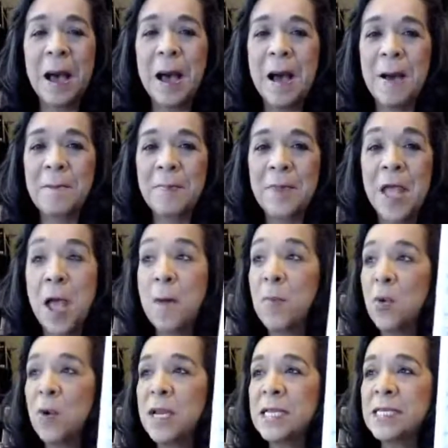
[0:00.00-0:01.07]
But
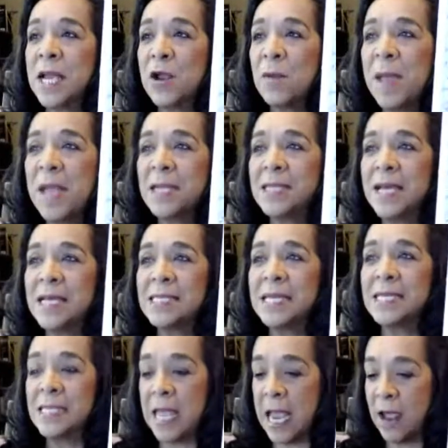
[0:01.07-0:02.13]
what Interrobang does
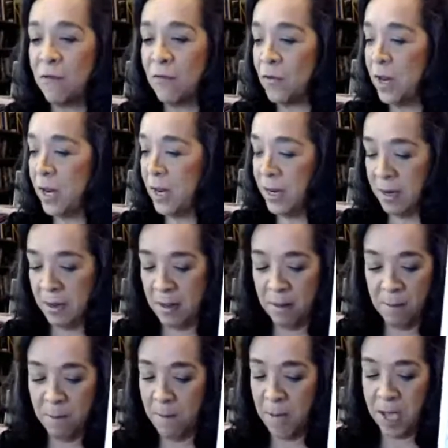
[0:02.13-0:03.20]
is every
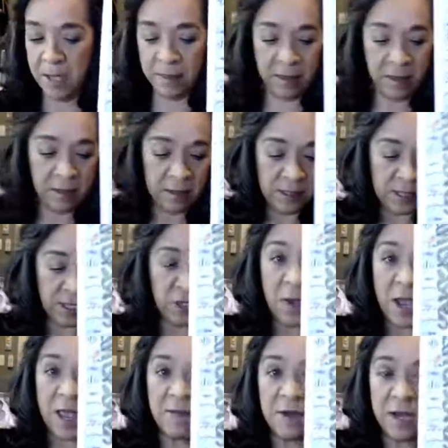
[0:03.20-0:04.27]
month, let's see, do I
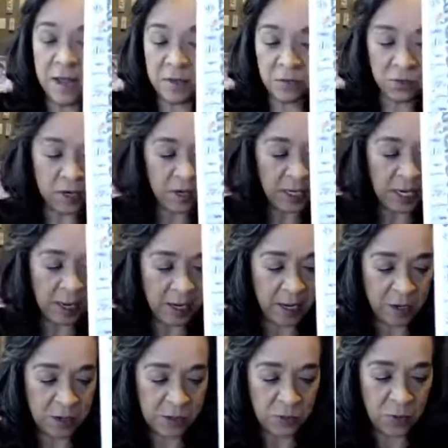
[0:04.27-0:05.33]
have another one? Yeah,
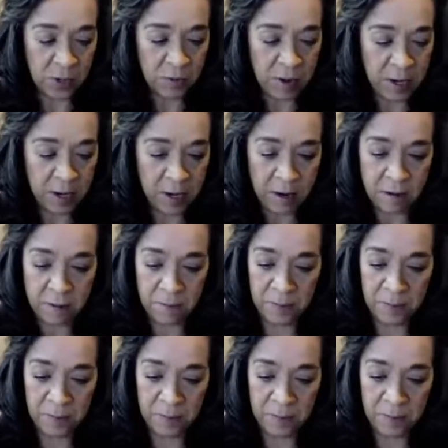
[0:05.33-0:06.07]
here's one right here.